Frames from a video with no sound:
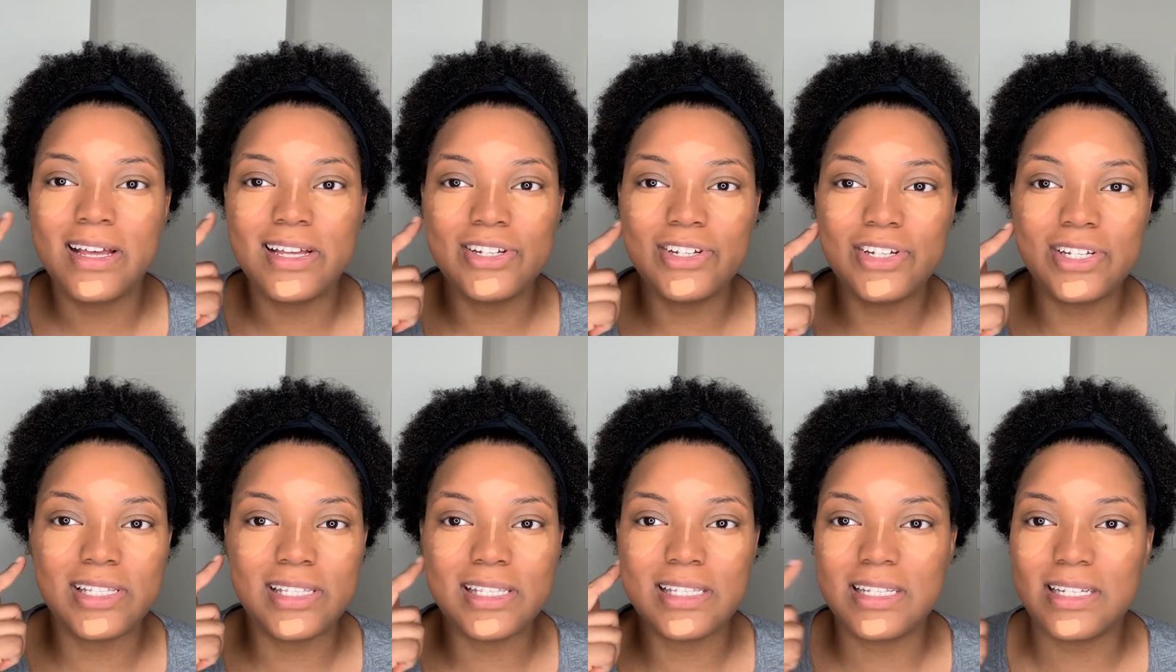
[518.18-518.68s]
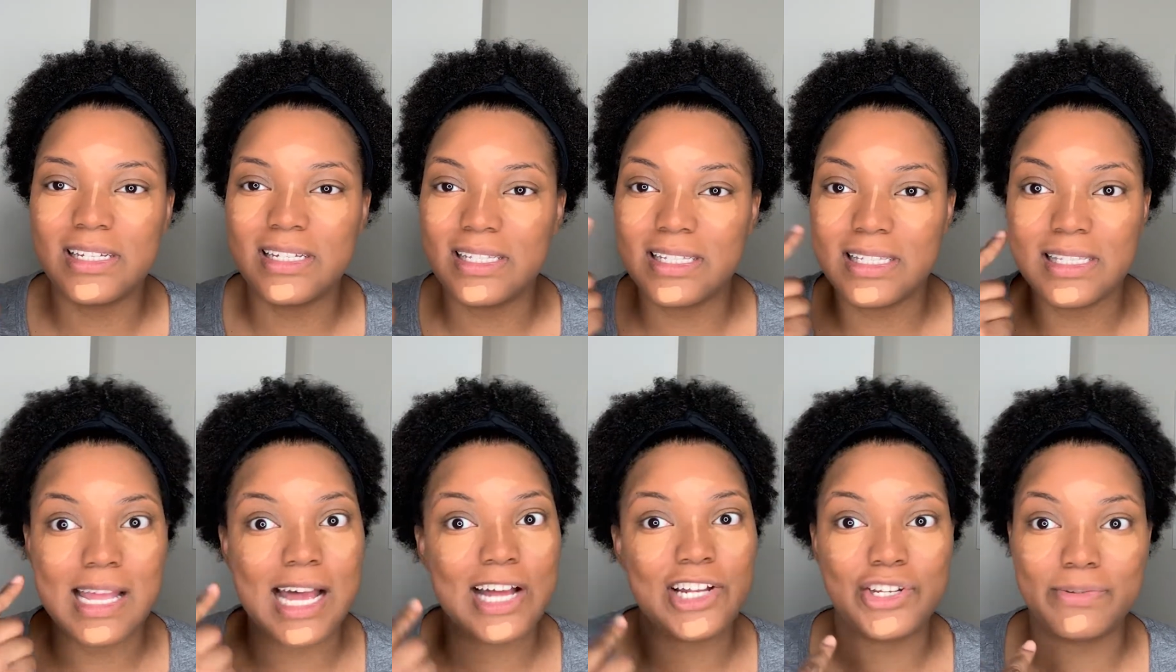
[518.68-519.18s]
just to
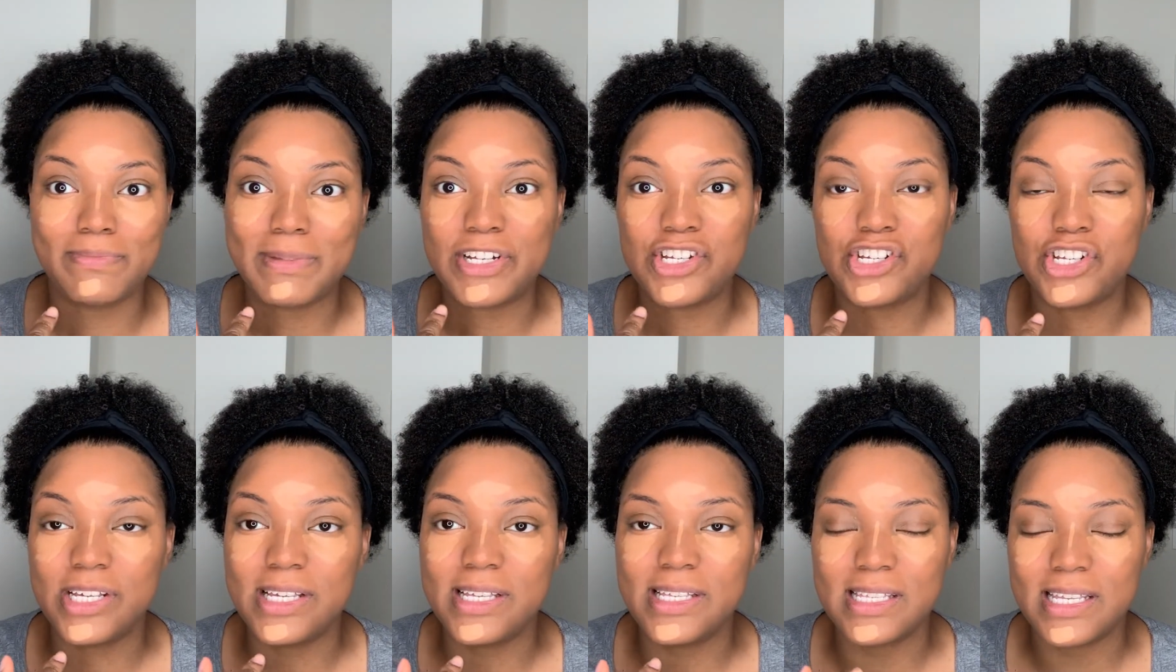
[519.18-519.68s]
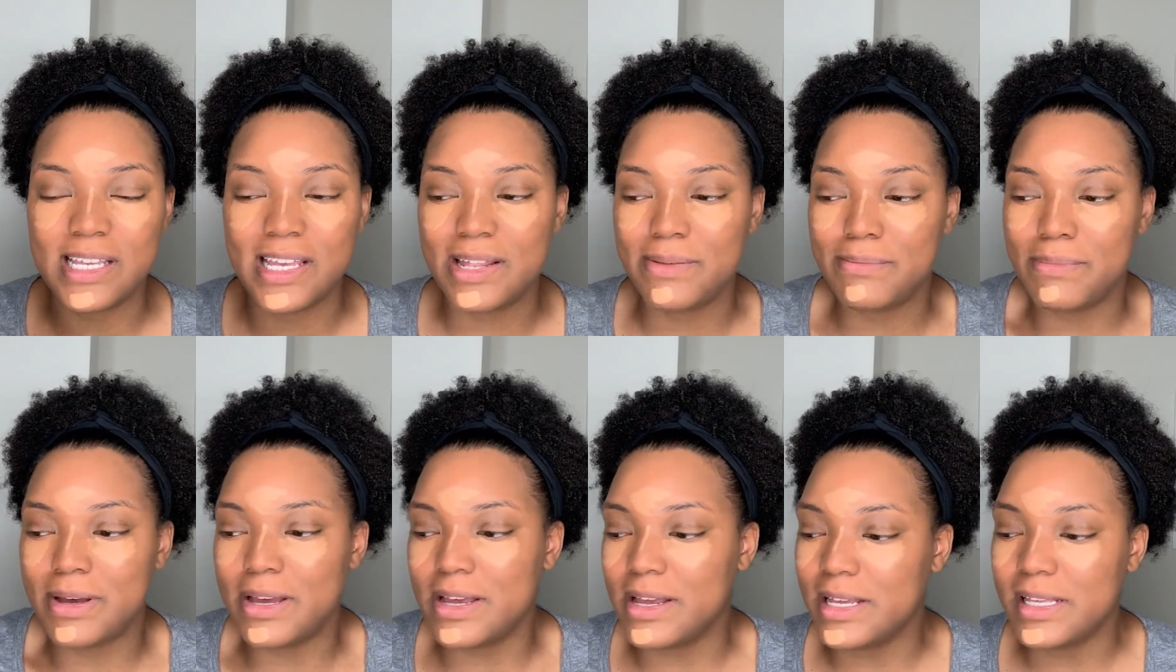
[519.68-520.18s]
snatch my cheeks in,
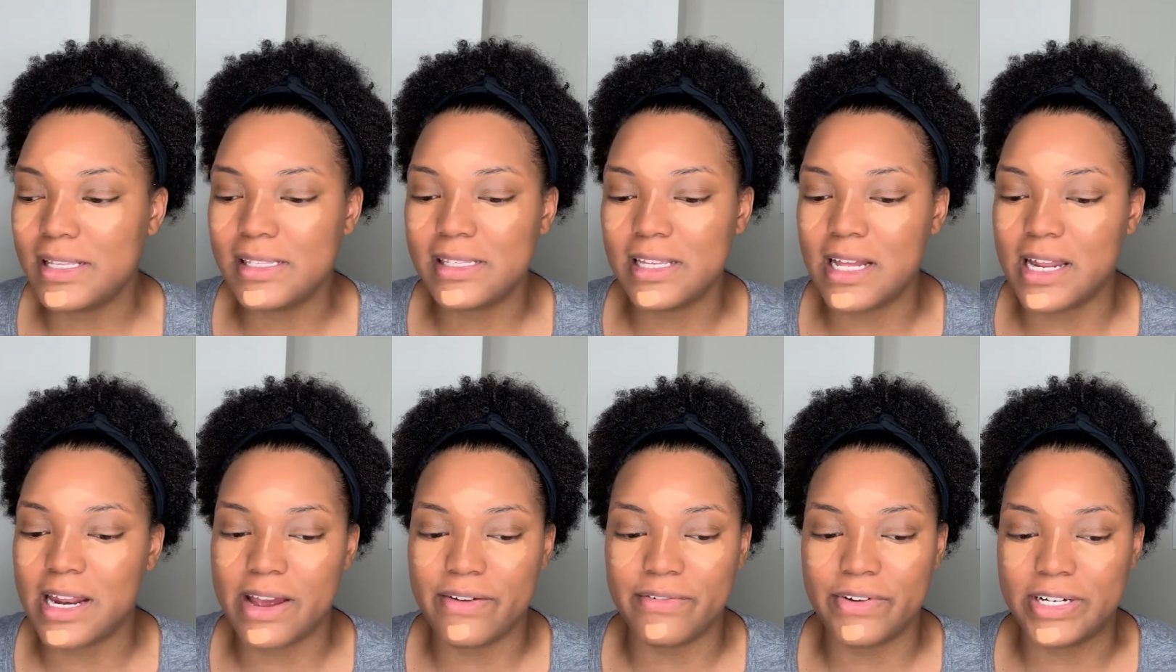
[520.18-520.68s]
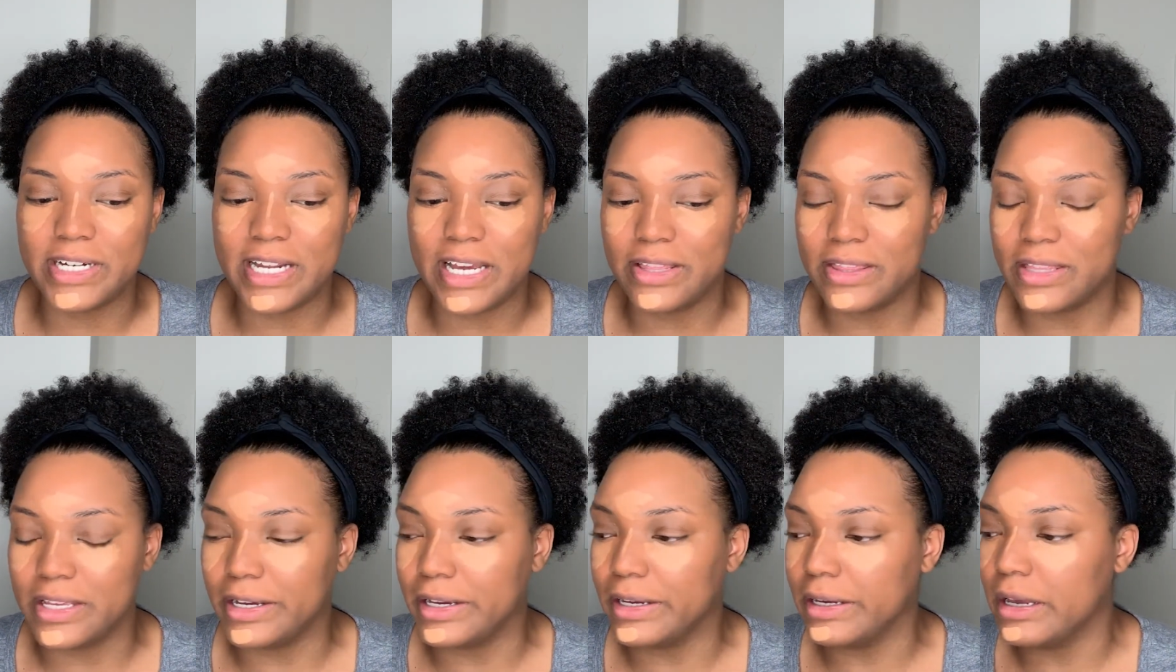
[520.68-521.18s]
but it's not an everyday
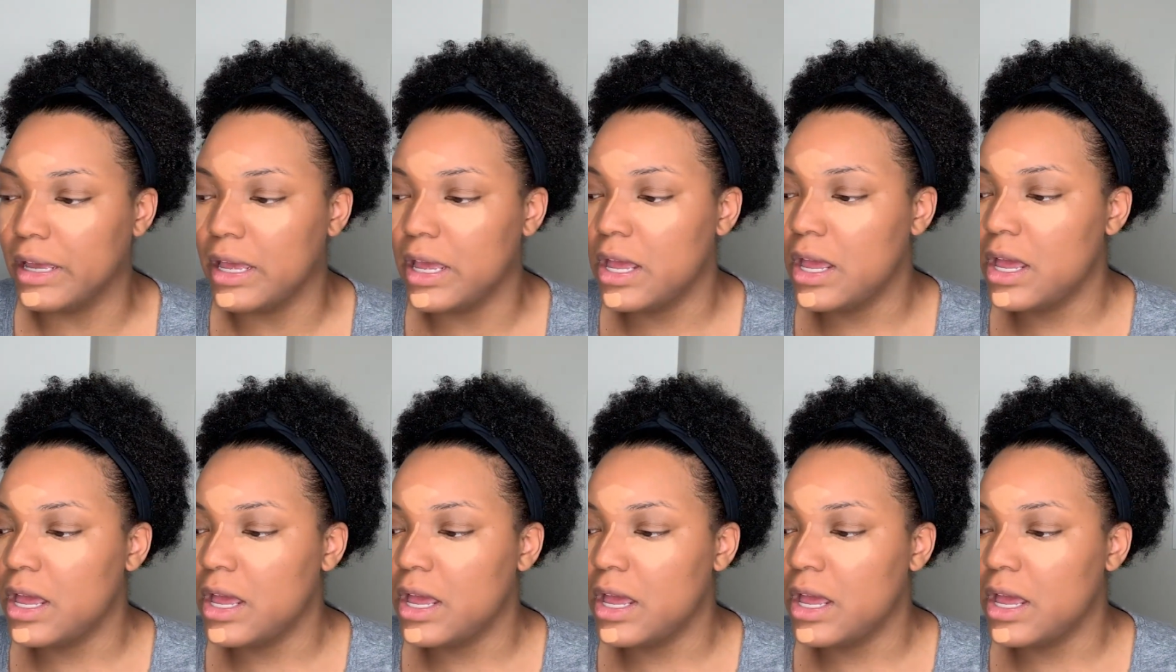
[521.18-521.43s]
thing.